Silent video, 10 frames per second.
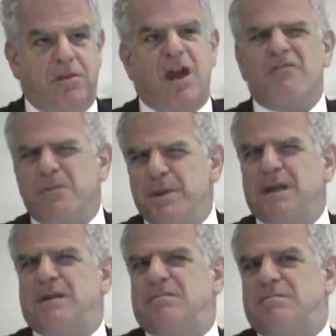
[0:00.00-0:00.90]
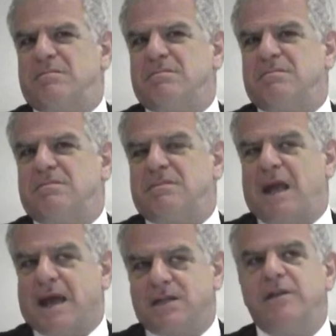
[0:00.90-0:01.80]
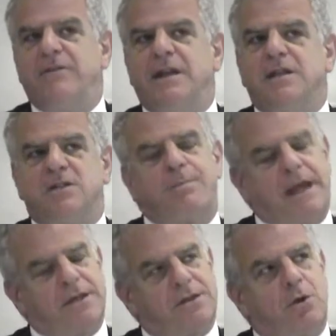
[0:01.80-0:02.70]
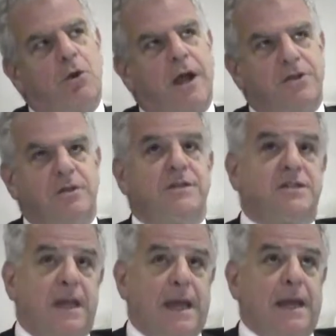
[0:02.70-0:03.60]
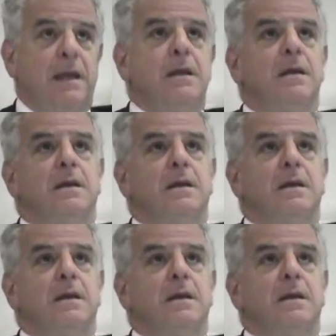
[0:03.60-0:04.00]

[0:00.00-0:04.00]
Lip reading: government activity in space, or I should say,